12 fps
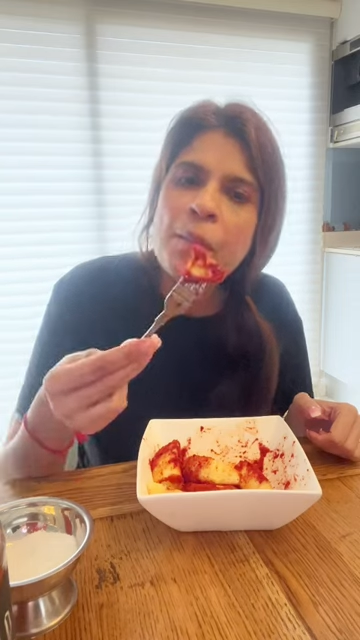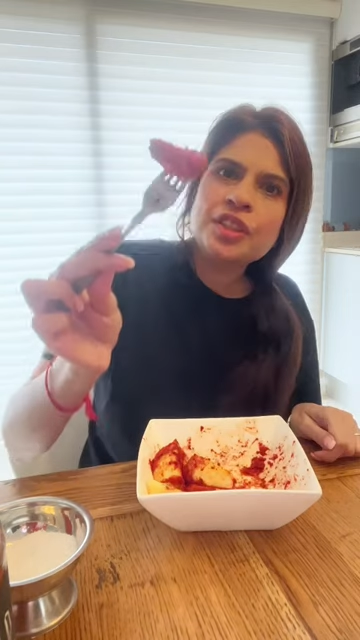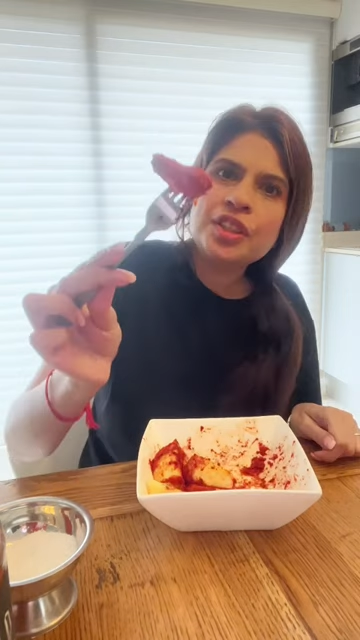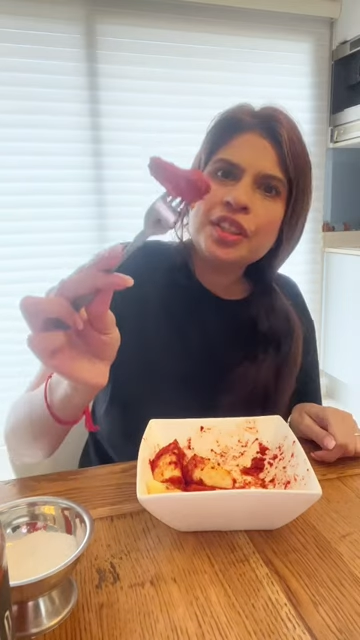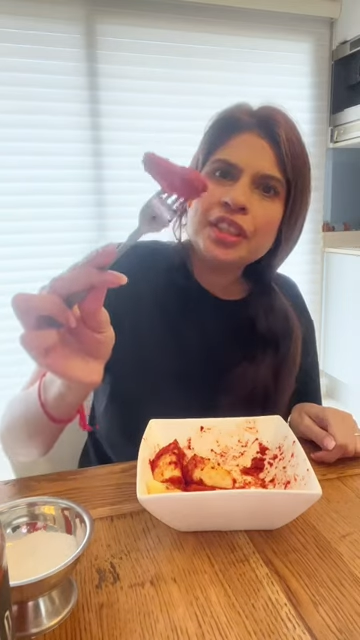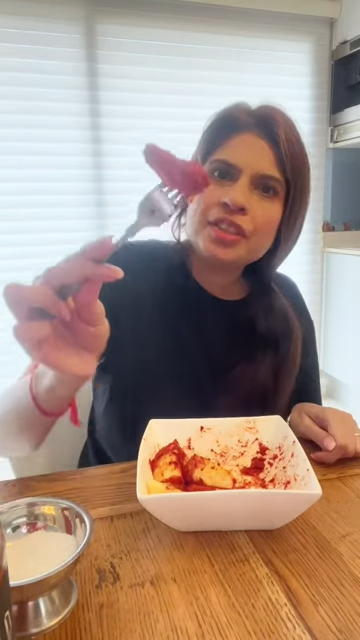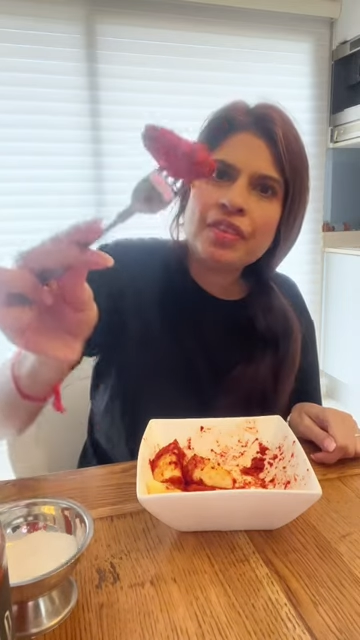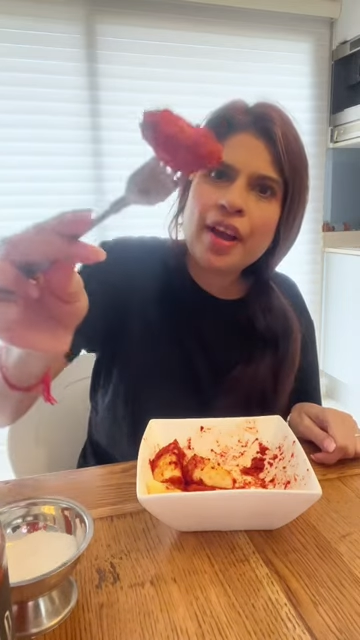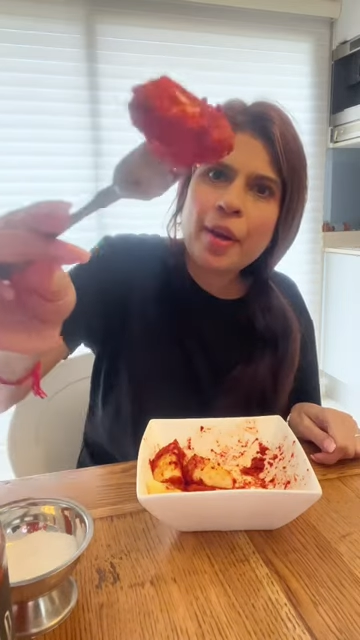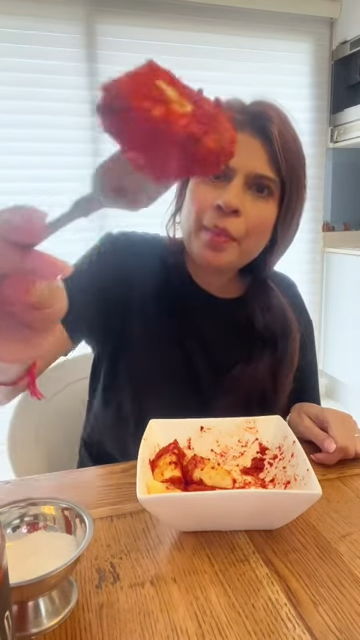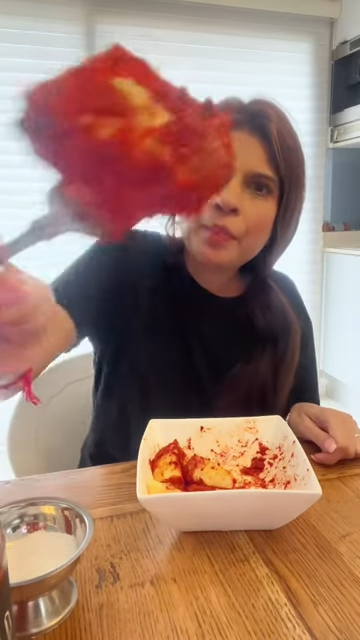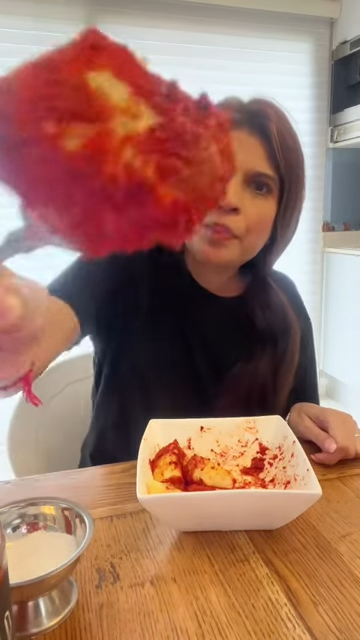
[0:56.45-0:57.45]
cheers
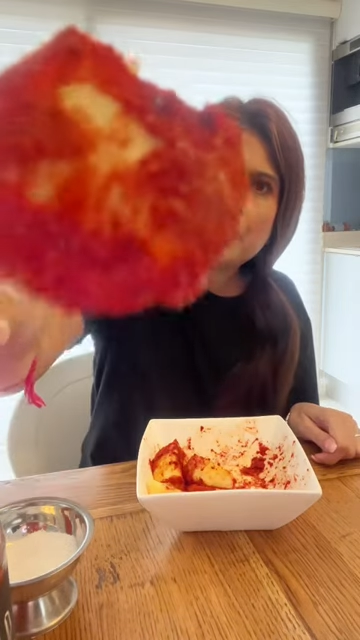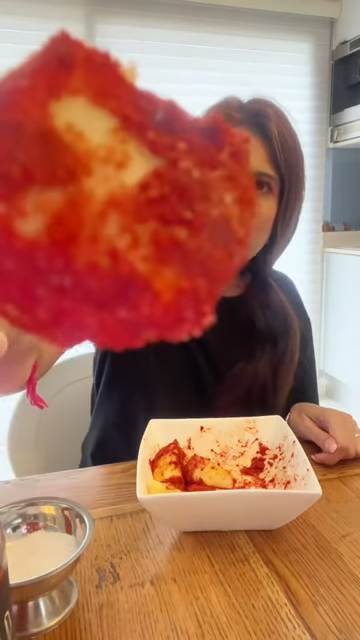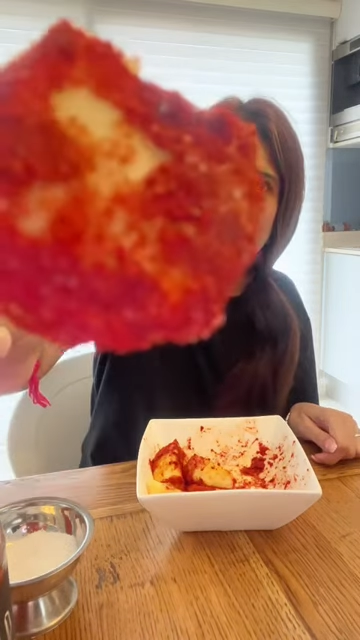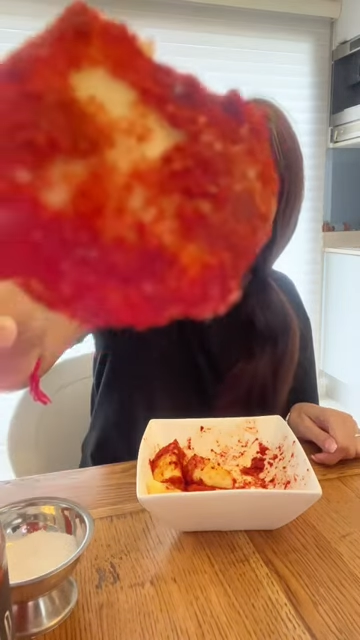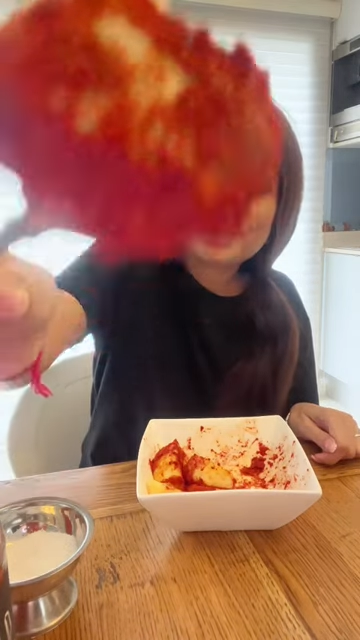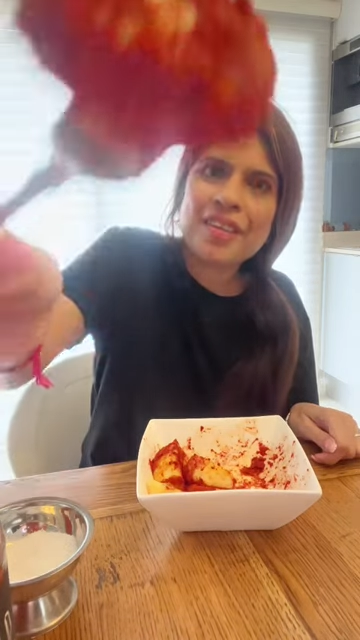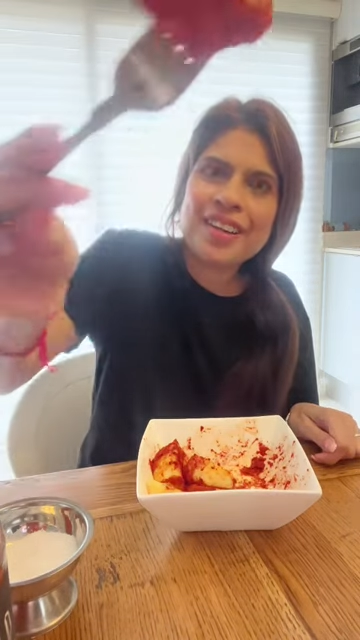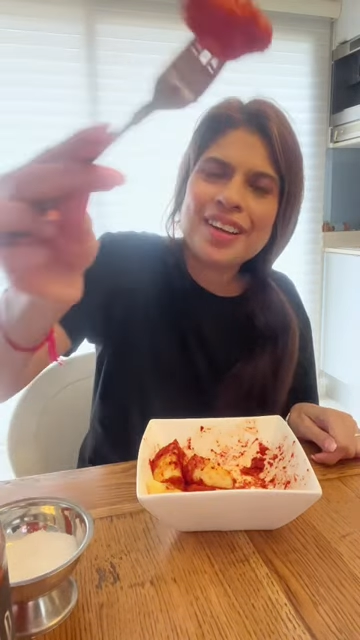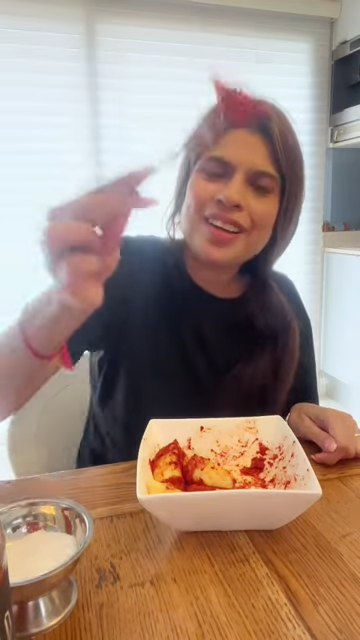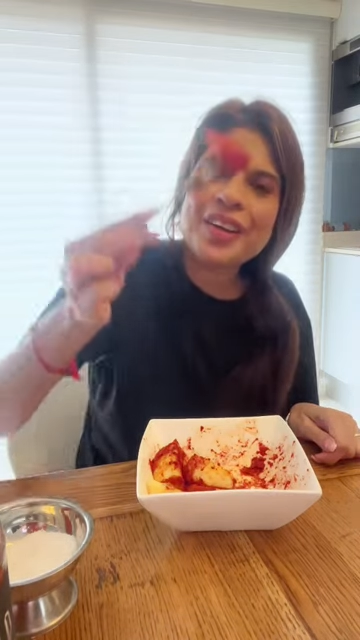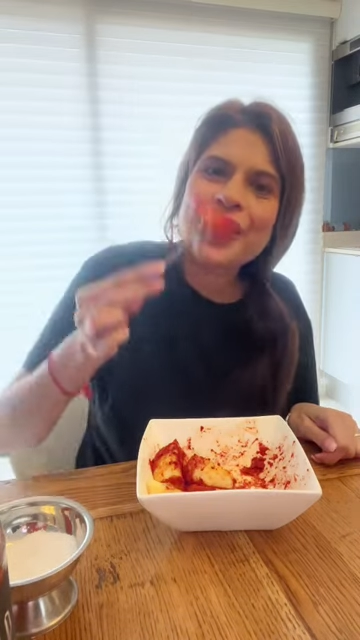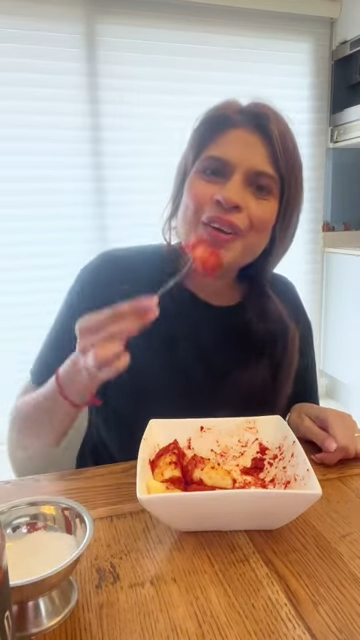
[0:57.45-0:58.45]
fam.
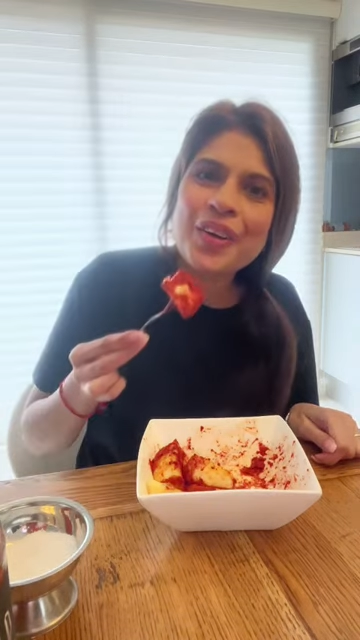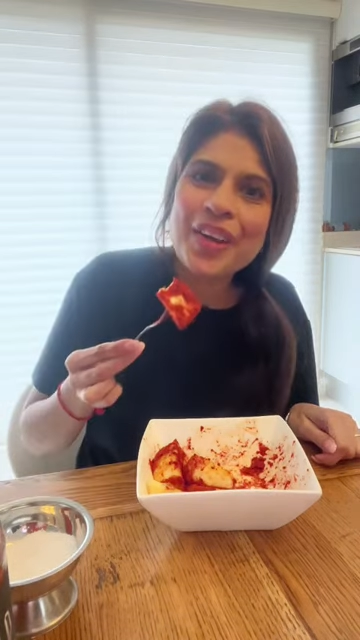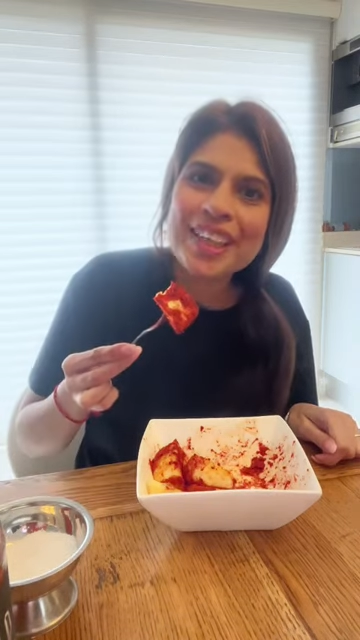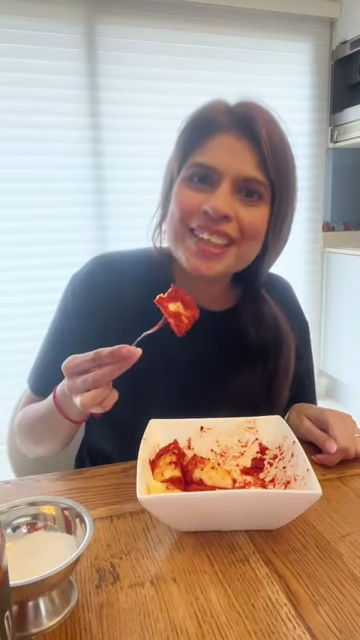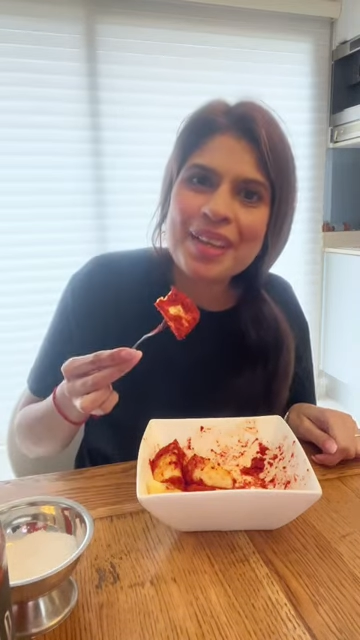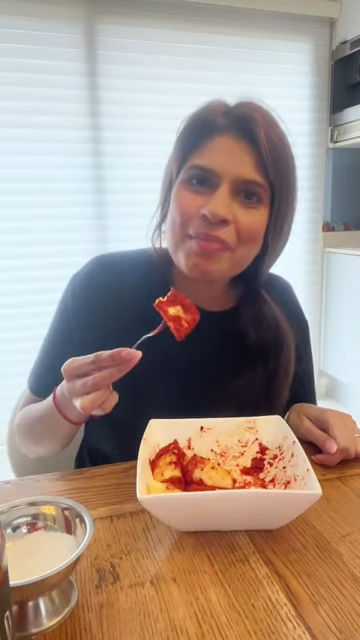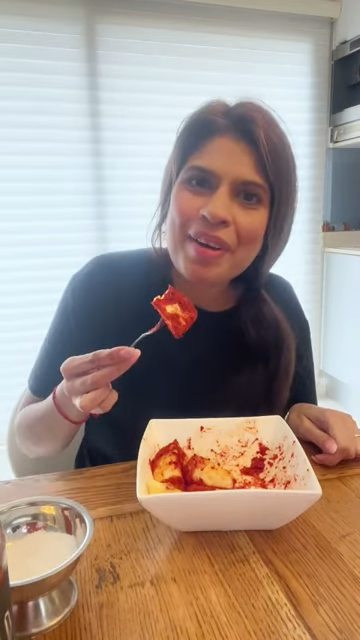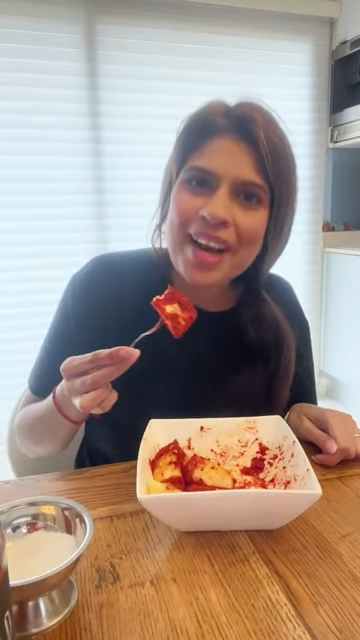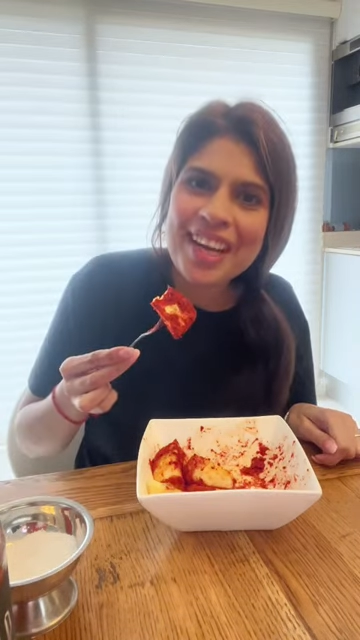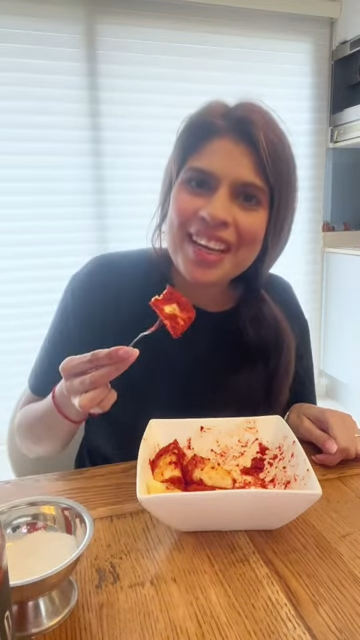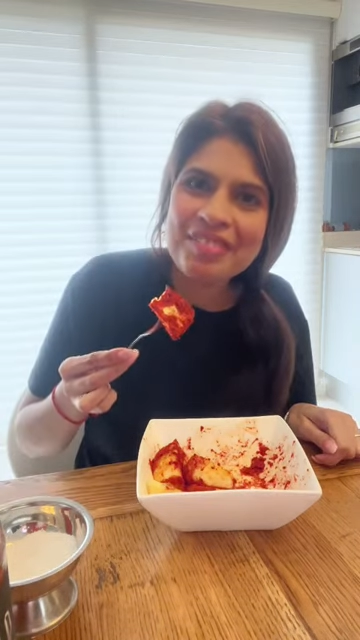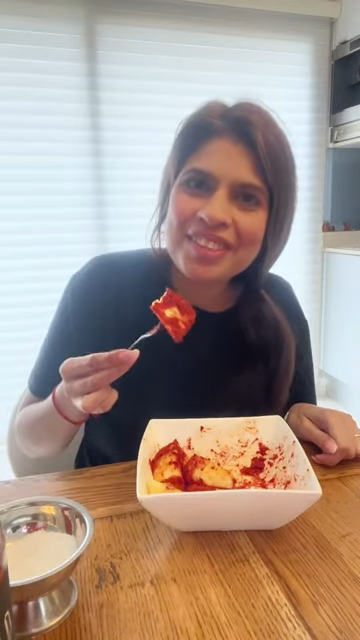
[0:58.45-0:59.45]
Go get some
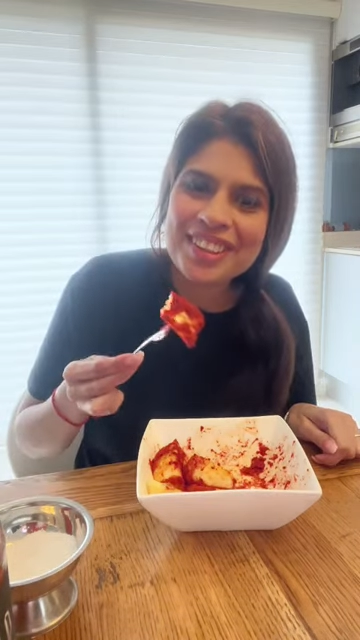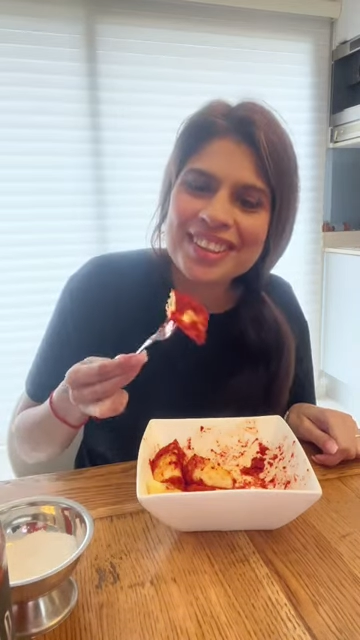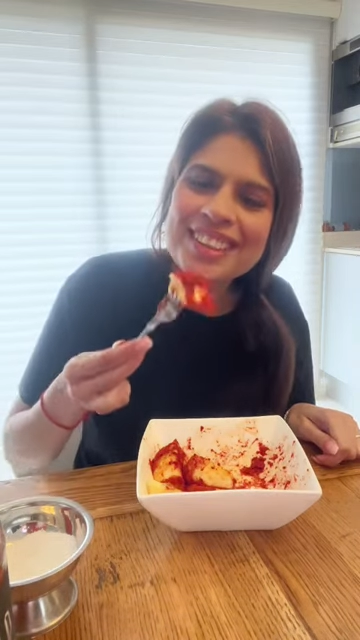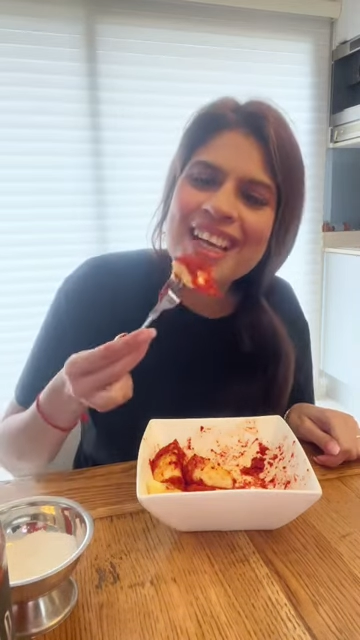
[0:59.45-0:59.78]
pineapples.